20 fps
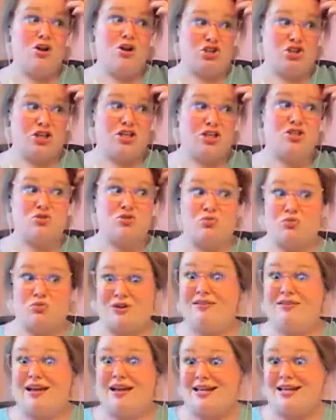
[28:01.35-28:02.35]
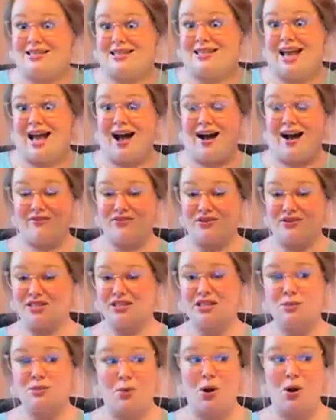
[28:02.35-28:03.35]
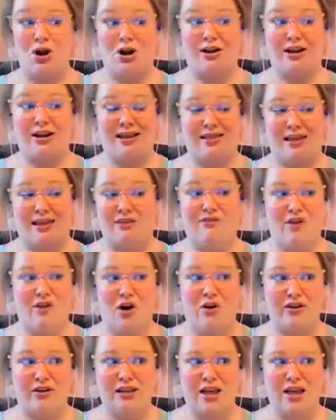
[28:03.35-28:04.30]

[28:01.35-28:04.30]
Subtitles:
just realize they have this spark and they fall in